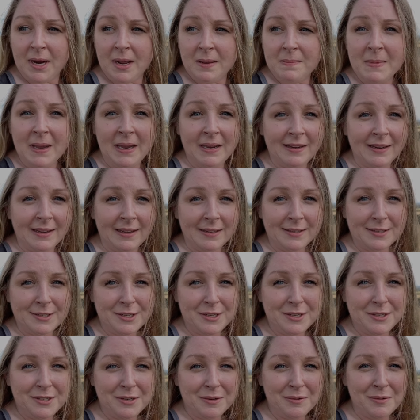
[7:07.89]
I made it
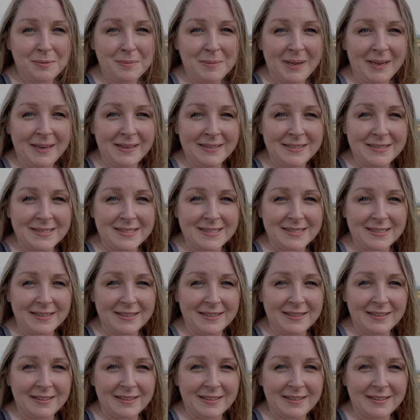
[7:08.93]
to Dunamase.